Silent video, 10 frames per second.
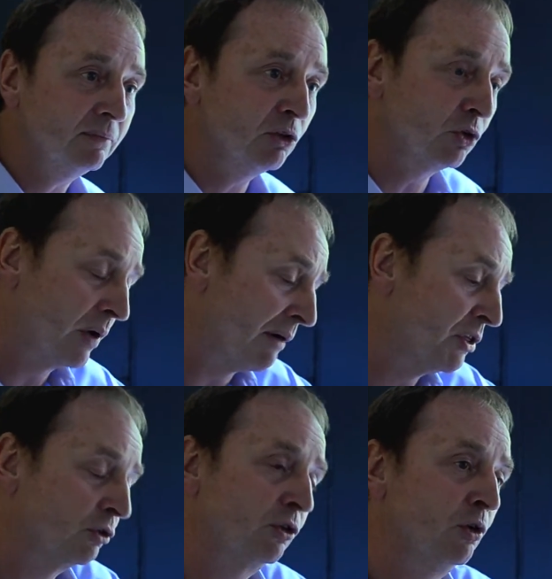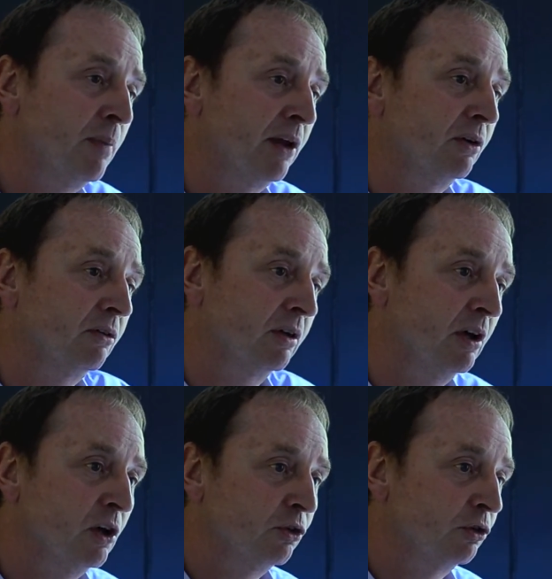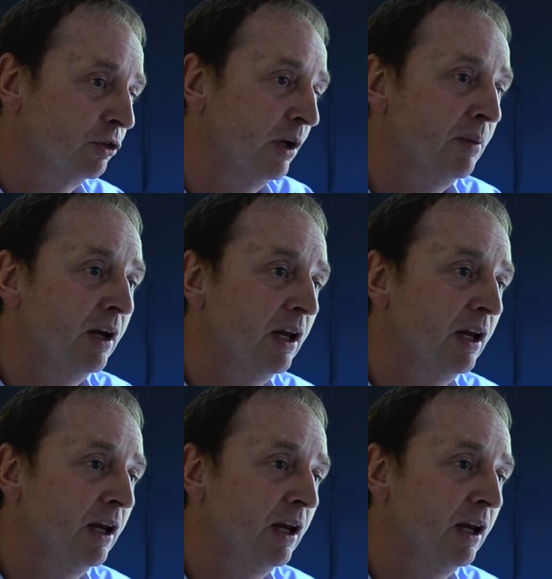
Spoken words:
So we have those two methods, streaming it